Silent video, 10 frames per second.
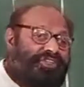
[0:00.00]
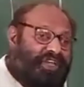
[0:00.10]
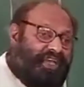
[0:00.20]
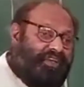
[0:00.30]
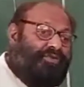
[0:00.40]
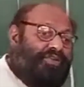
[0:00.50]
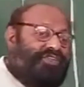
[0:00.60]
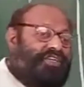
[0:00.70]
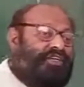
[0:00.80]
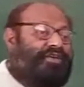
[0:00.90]

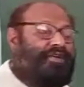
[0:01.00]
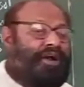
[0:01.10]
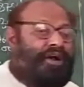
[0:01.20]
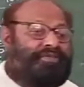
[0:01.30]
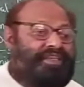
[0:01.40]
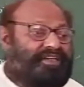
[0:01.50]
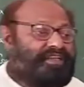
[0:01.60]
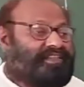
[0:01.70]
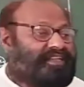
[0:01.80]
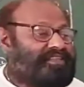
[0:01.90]
accuracy of the
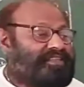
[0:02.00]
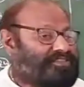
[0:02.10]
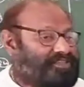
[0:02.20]
transactions